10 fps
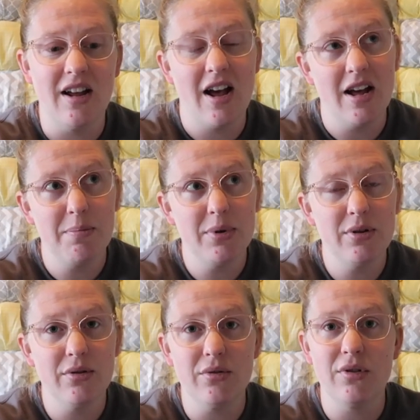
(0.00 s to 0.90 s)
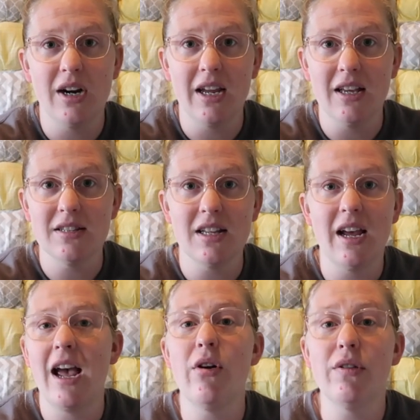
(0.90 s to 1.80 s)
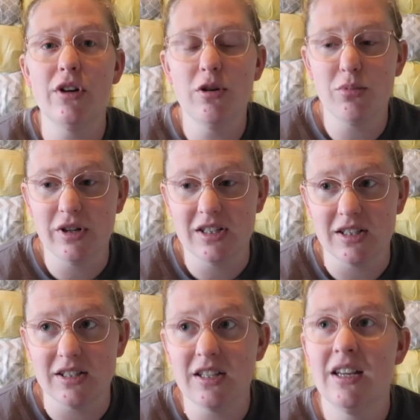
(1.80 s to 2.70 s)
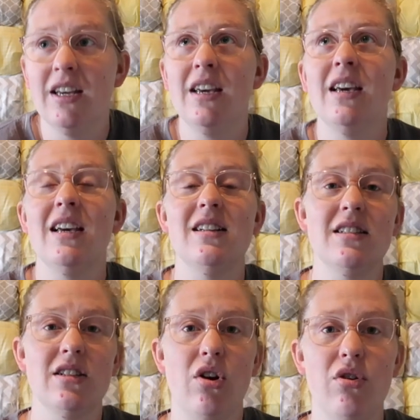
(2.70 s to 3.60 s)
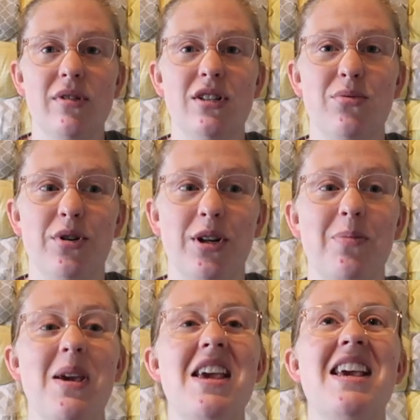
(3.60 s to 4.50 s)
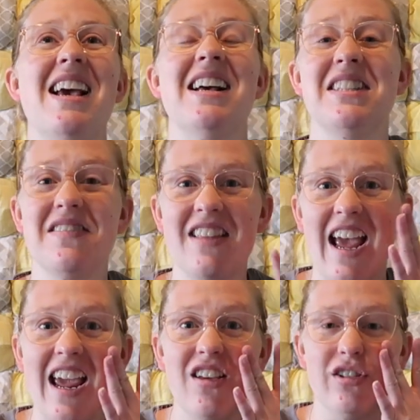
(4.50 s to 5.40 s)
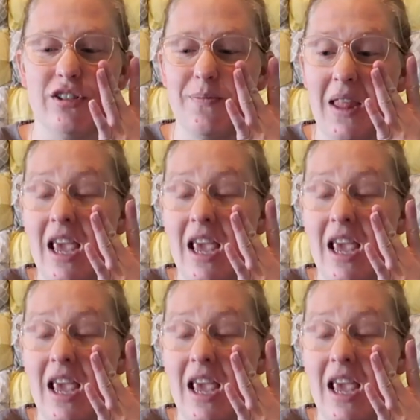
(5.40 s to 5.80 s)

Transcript: up, or I guess however you point it, it doesn't always work because of the angle.